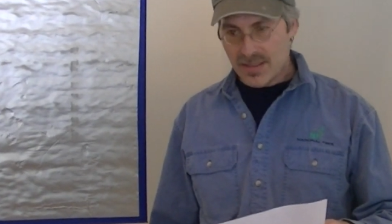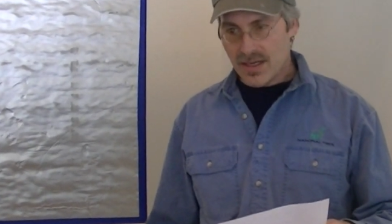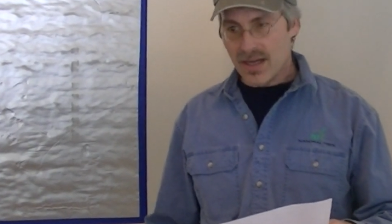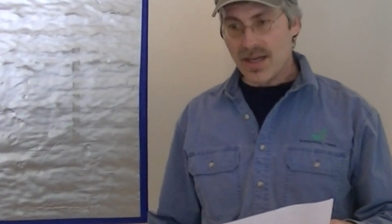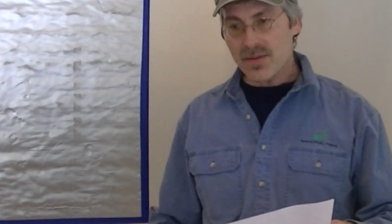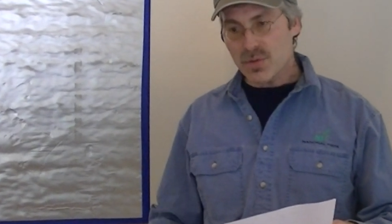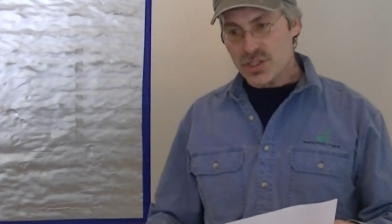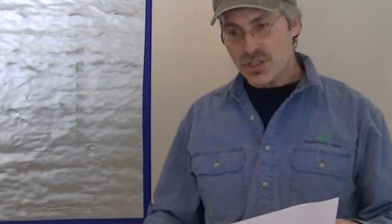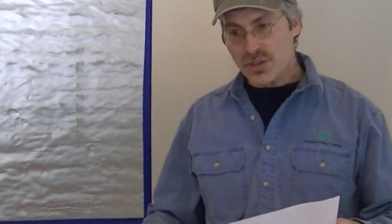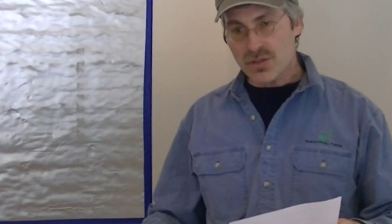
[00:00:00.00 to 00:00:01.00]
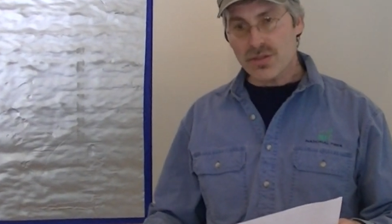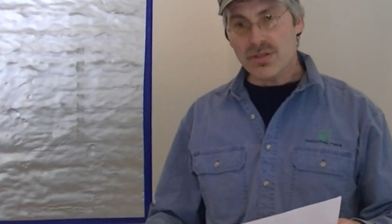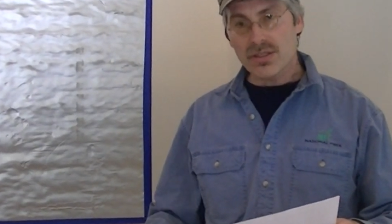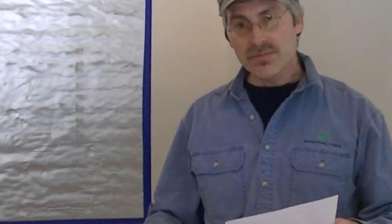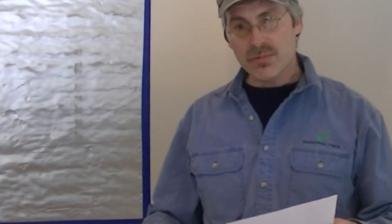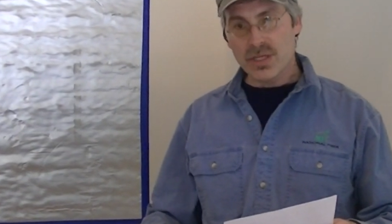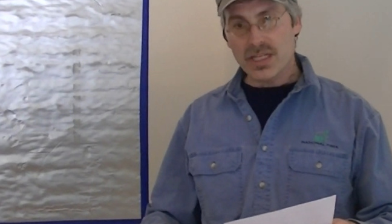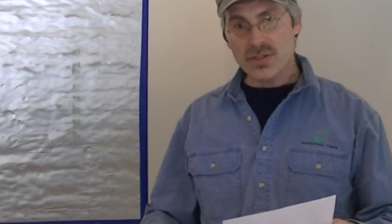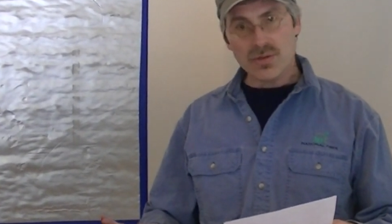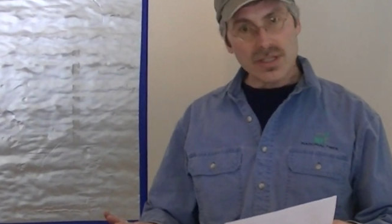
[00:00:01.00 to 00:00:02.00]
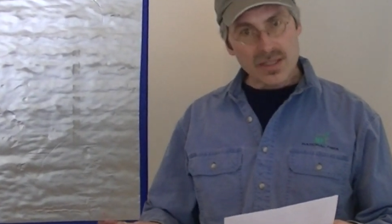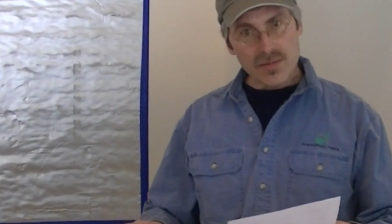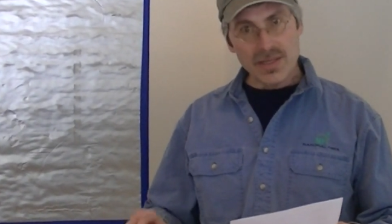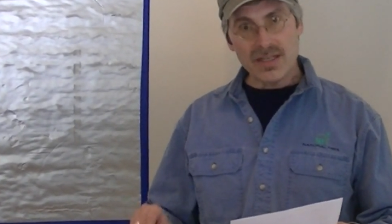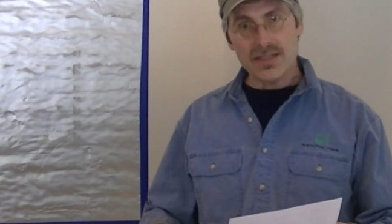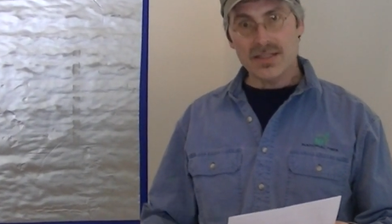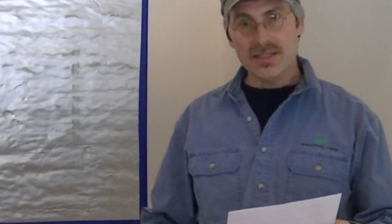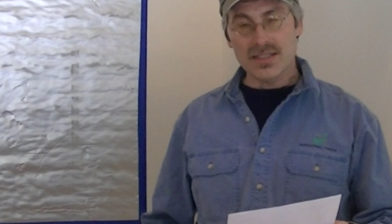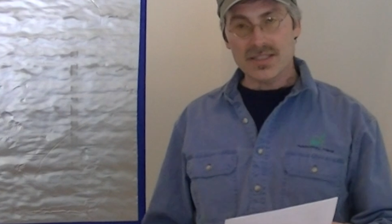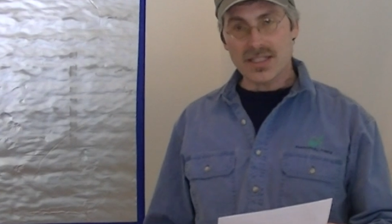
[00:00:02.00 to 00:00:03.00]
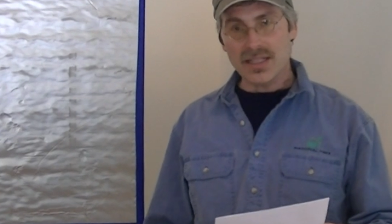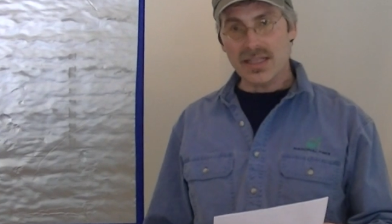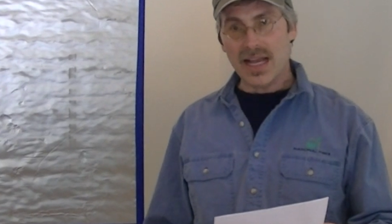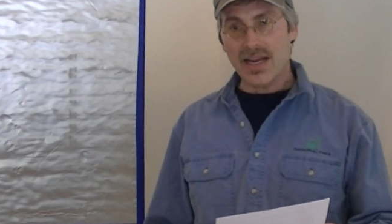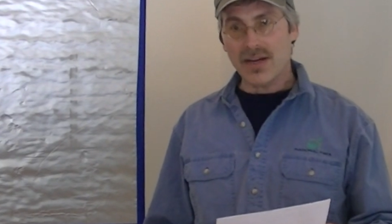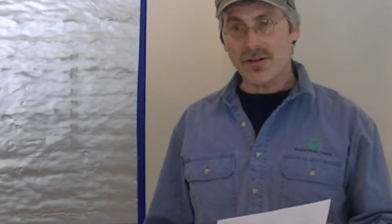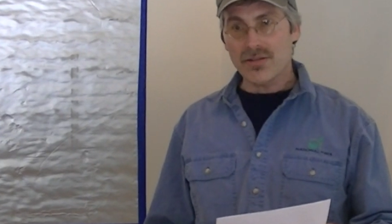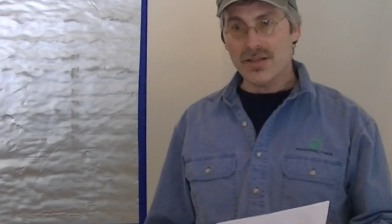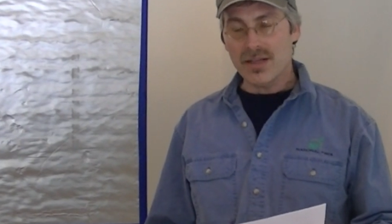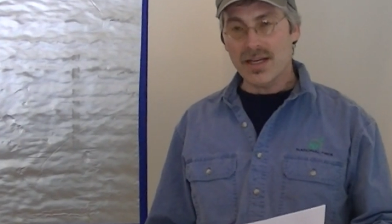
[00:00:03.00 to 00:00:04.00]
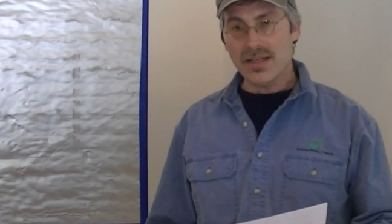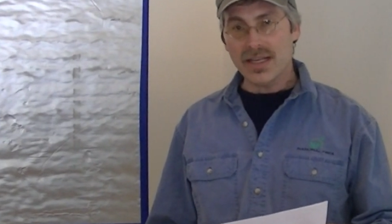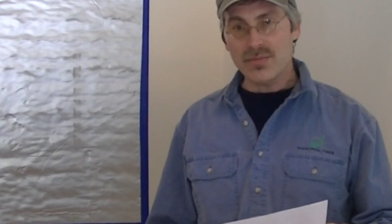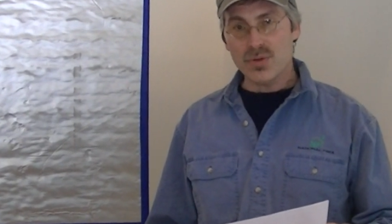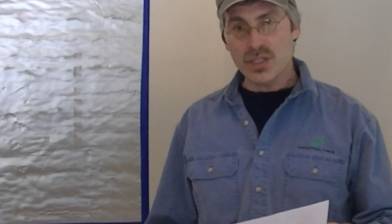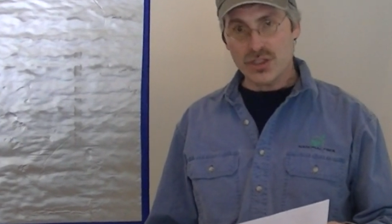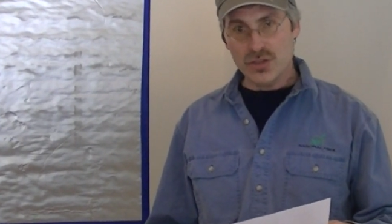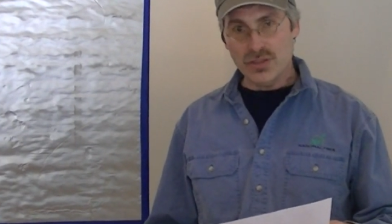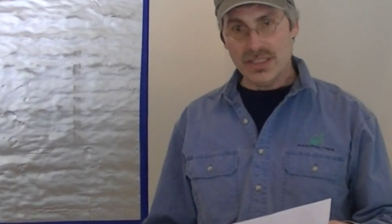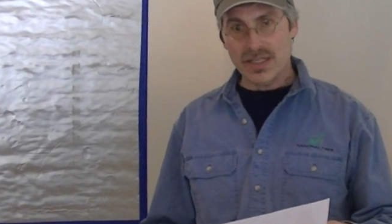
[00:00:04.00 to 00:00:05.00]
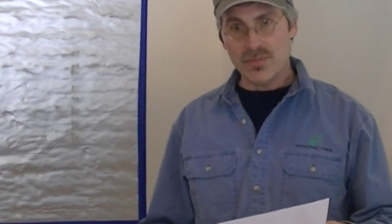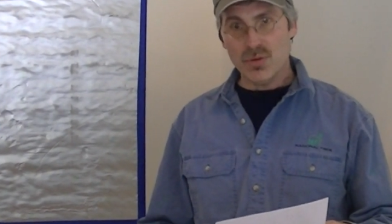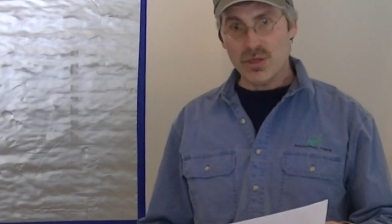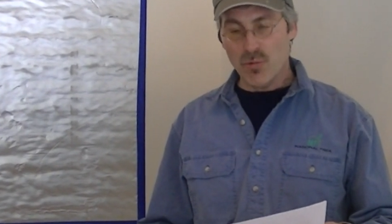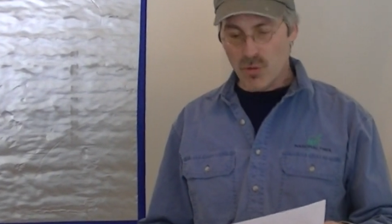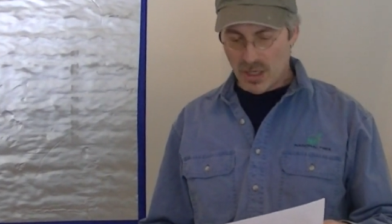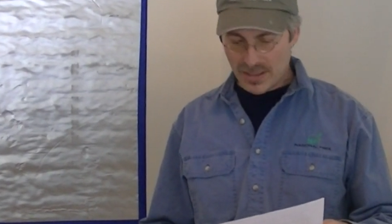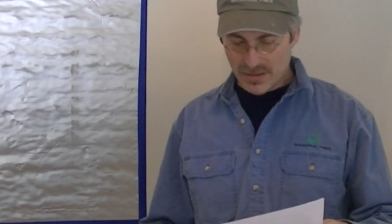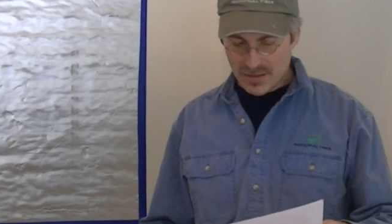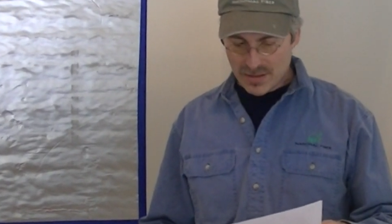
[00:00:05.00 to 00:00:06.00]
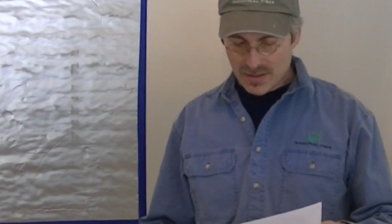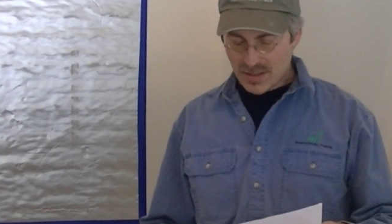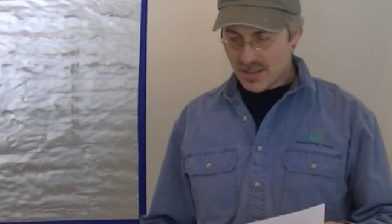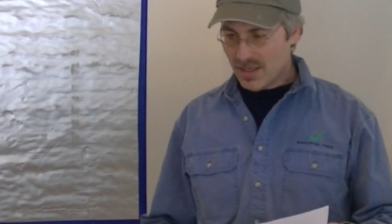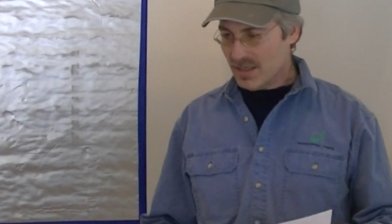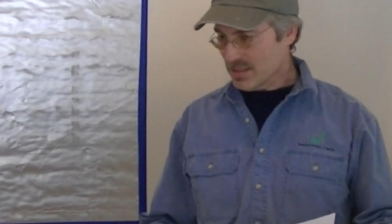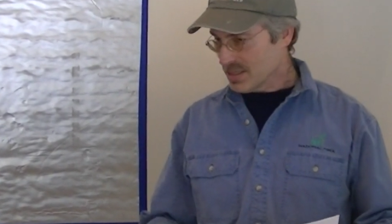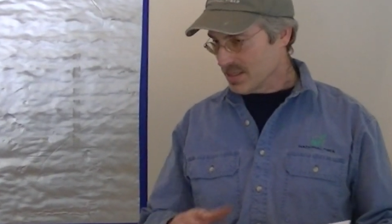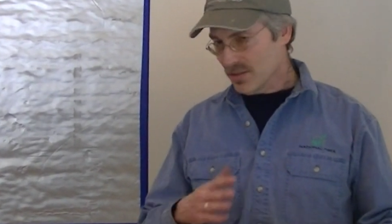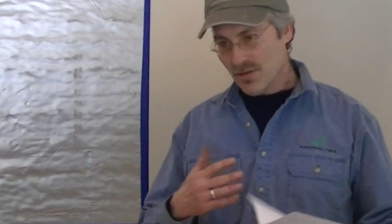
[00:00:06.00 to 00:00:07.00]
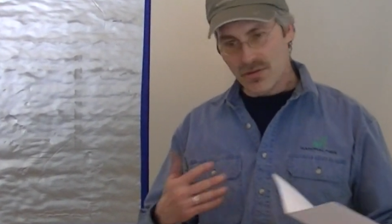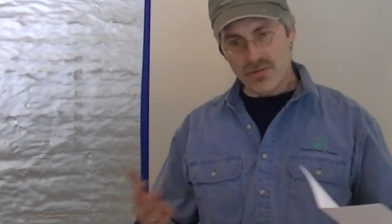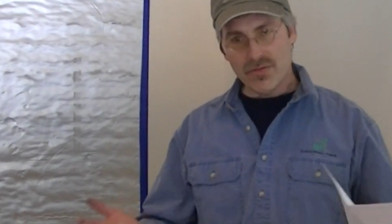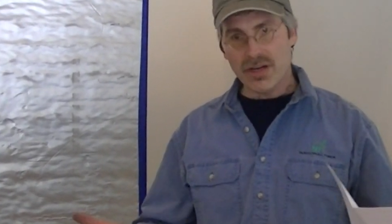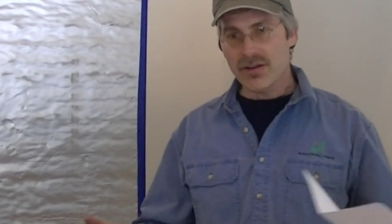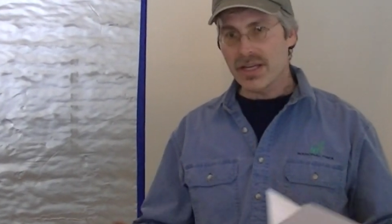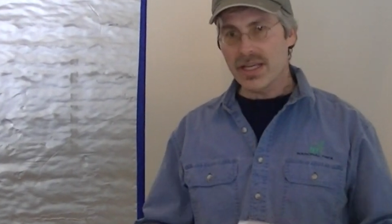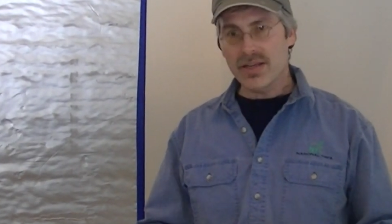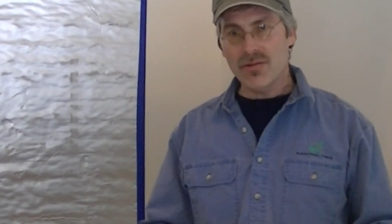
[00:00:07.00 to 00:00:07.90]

uh, the moisture readings were a little bit slightly higher, uh, 9.2 to 10.1. Uh, still very